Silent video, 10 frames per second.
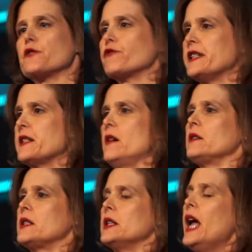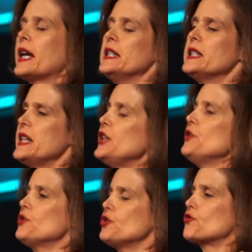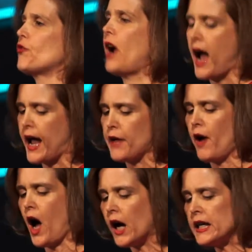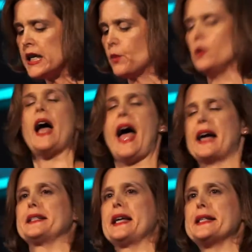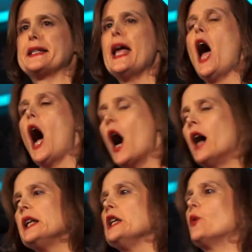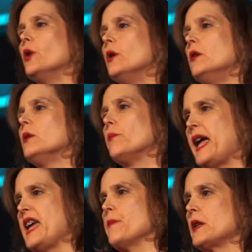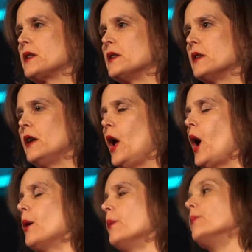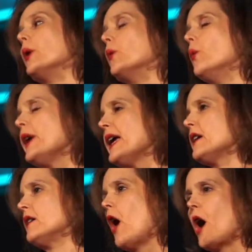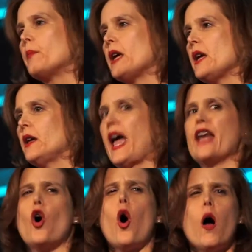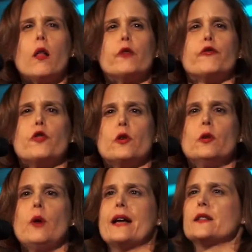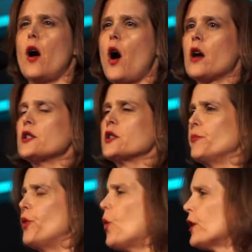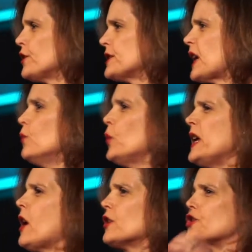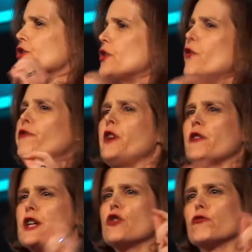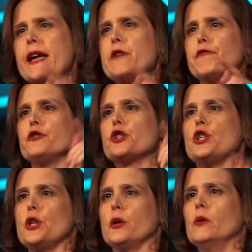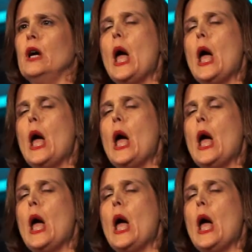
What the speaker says: of results, continue to drive unequal access, unequal payment. But we at NAMI and all of you as our supporters, and we are so very grateful to you